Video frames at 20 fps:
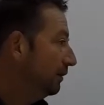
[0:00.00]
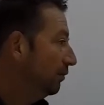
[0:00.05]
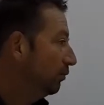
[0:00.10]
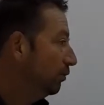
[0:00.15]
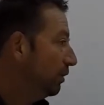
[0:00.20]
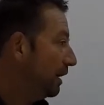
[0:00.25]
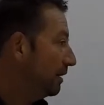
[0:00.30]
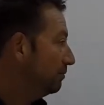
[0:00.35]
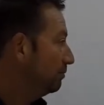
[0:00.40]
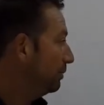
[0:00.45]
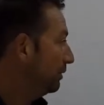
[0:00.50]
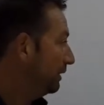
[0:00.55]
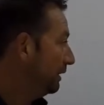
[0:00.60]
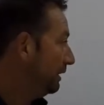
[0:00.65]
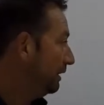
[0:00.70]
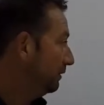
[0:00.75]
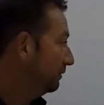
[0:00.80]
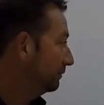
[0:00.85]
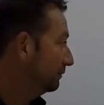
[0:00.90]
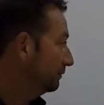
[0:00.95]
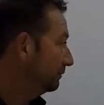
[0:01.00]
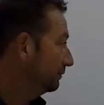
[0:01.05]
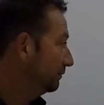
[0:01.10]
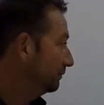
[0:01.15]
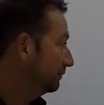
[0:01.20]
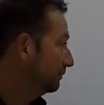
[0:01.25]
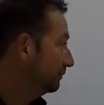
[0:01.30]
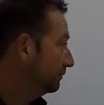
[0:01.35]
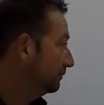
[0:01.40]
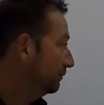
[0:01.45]
1B,
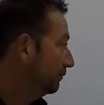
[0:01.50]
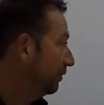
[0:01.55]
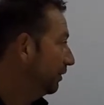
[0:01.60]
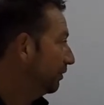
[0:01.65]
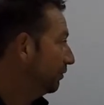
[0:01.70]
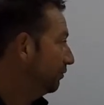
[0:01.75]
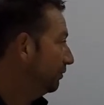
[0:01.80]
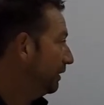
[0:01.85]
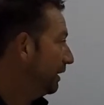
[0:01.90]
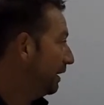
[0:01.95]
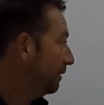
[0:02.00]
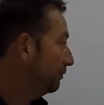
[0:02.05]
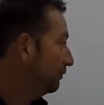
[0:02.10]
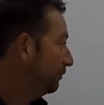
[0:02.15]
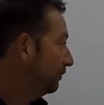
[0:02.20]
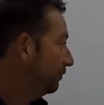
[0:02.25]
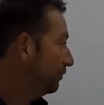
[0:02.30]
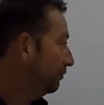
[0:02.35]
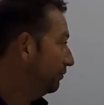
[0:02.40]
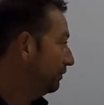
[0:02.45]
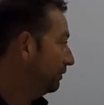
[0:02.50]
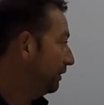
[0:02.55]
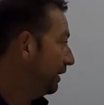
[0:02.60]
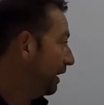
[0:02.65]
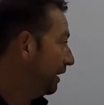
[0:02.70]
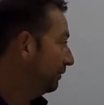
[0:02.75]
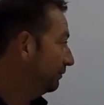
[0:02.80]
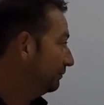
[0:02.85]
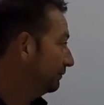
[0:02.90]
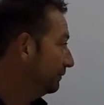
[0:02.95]
where are we up to with
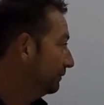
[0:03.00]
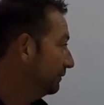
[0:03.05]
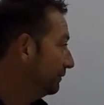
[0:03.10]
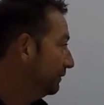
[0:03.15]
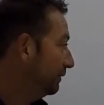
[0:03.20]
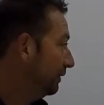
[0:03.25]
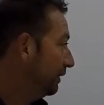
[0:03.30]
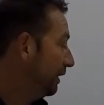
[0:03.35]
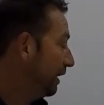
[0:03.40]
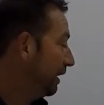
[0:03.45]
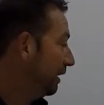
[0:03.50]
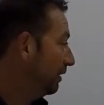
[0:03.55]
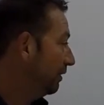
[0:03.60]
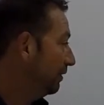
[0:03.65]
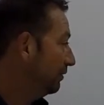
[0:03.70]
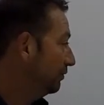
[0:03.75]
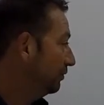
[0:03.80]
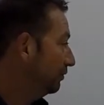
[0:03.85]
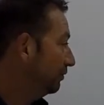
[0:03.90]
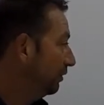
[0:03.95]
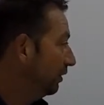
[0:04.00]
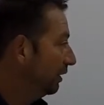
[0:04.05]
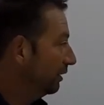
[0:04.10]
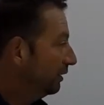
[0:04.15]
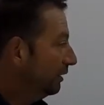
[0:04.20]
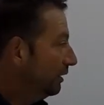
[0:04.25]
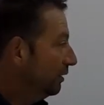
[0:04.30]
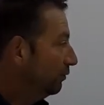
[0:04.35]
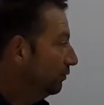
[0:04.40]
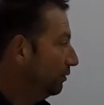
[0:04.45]
that? How,
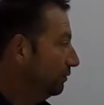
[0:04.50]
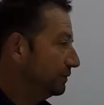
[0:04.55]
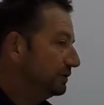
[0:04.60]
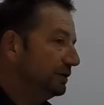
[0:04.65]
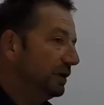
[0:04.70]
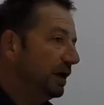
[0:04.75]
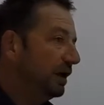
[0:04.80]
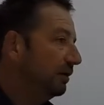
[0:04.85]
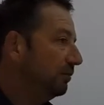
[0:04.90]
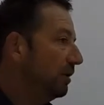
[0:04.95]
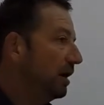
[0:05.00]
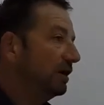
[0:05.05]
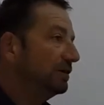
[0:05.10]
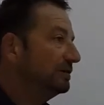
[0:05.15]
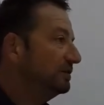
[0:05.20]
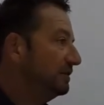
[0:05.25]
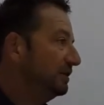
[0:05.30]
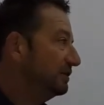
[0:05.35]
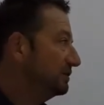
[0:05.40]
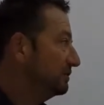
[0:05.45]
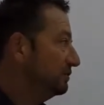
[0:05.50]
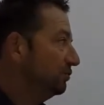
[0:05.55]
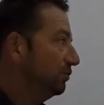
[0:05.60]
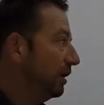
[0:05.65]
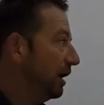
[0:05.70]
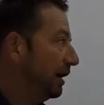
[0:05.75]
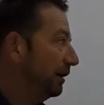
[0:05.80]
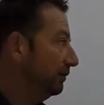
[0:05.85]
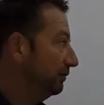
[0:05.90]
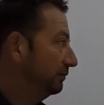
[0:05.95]
like we were saying, about 6 to
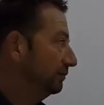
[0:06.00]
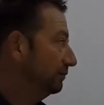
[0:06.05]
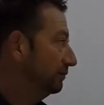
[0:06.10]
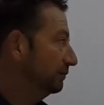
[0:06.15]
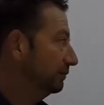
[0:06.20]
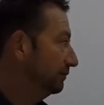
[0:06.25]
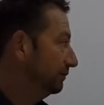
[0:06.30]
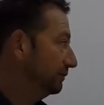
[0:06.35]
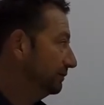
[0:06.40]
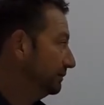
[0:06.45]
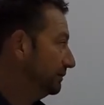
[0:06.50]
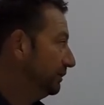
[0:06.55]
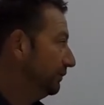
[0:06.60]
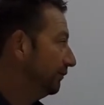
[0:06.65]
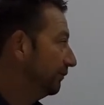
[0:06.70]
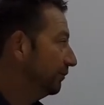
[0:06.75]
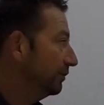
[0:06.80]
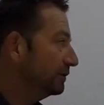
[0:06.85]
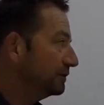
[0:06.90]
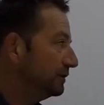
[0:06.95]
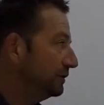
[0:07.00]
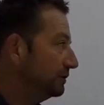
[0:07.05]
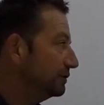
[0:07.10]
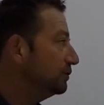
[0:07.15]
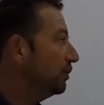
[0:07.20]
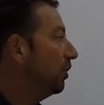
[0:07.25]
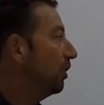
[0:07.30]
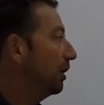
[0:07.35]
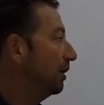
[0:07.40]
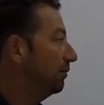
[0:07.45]
8 difference in
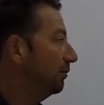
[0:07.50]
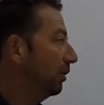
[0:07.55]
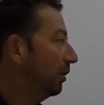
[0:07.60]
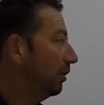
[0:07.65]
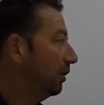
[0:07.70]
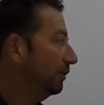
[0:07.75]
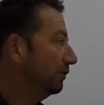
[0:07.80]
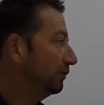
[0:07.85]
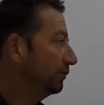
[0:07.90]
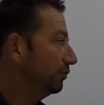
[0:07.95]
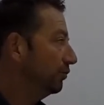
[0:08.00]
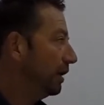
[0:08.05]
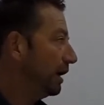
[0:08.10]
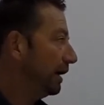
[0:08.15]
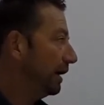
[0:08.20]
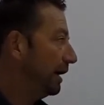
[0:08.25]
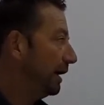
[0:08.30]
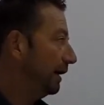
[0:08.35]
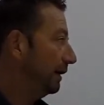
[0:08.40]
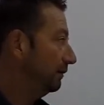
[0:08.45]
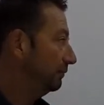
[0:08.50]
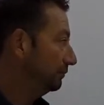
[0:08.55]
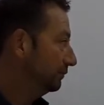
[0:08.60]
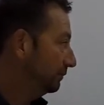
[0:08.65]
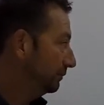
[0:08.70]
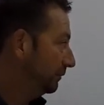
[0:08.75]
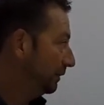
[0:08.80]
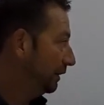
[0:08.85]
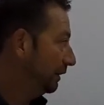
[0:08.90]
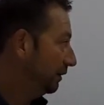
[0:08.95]
timeline to 1A.
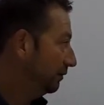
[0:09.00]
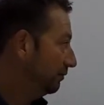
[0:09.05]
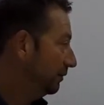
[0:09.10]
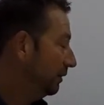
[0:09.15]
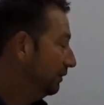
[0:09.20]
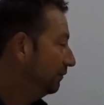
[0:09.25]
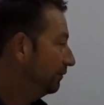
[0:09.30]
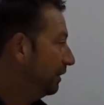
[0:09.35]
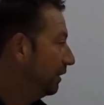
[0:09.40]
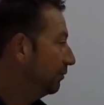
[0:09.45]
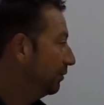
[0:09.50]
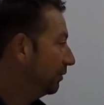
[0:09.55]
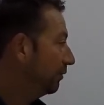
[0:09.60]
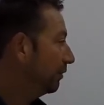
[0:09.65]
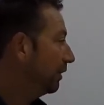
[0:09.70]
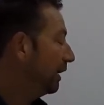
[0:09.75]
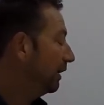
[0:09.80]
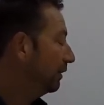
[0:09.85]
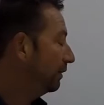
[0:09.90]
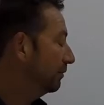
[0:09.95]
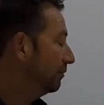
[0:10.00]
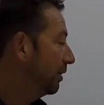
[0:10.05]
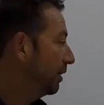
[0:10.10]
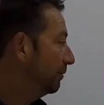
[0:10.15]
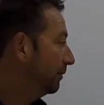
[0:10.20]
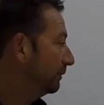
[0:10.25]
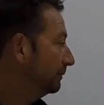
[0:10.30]
Mm-hmm. Is that where we're at the moment?